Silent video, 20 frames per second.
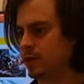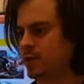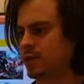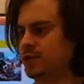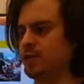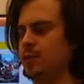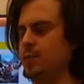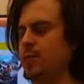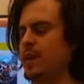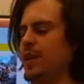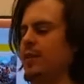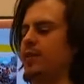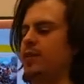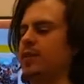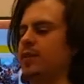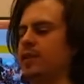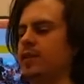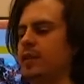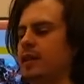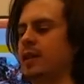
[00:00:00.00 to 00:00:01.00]
So in the
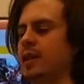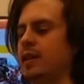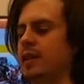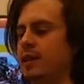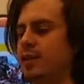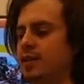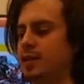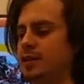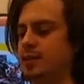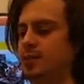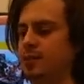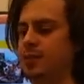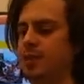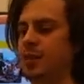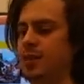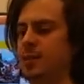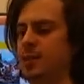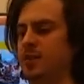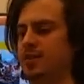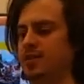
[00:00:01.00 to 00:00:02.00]
Paleolithic Age, we're
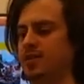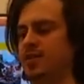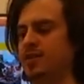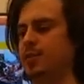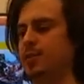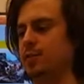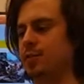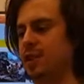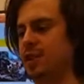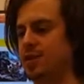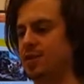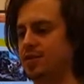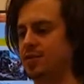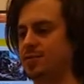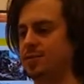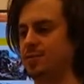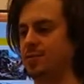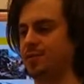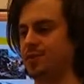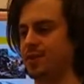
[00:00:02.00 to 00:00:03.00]
talking about Stone
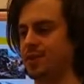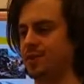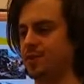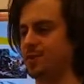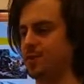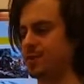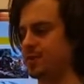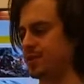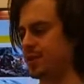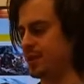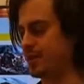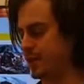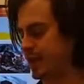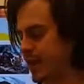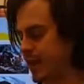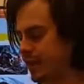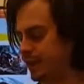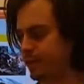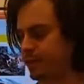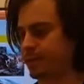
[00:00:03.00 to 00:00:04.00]
Age tools, hunters,
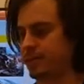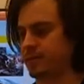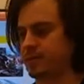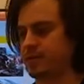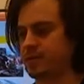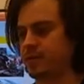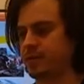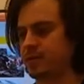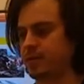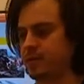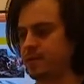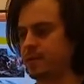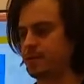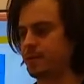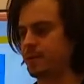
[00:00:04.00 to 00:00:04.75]
gatherers.